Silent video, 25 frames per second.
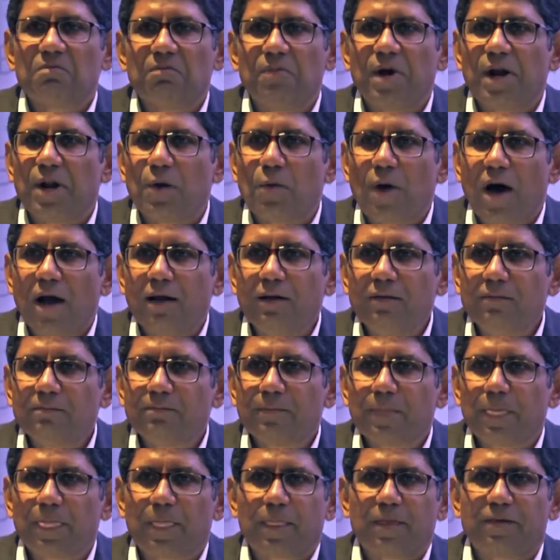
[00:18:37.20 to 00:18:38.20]
very well.
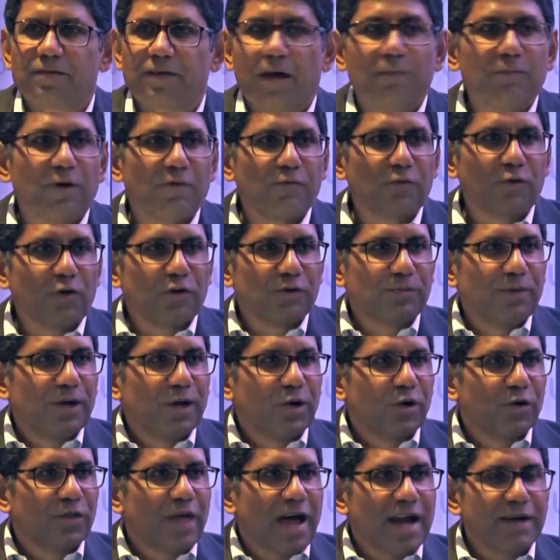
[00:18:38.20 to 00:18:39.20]
Some, of course,
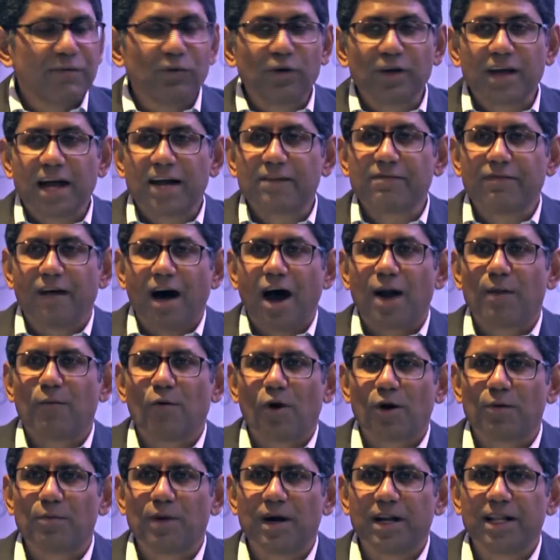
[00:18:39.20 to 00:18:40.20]
below that will get far
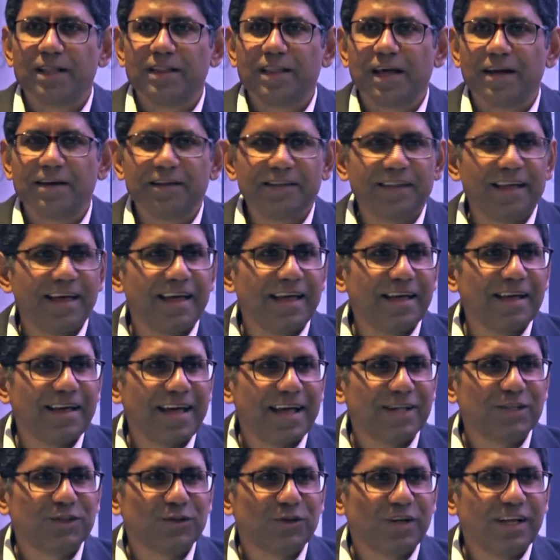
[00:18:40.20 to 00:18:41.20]
more money than they
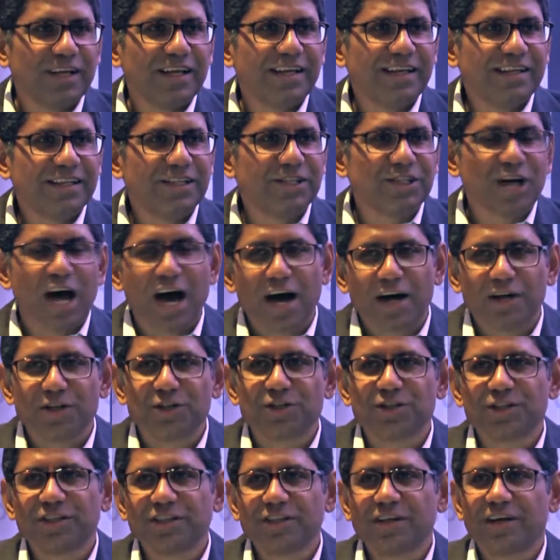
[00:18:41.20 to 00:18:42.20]
actually
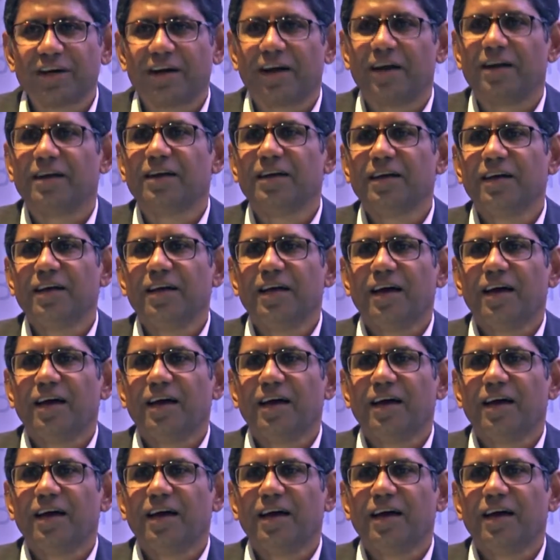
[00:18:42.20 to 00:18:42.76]
charge. Right?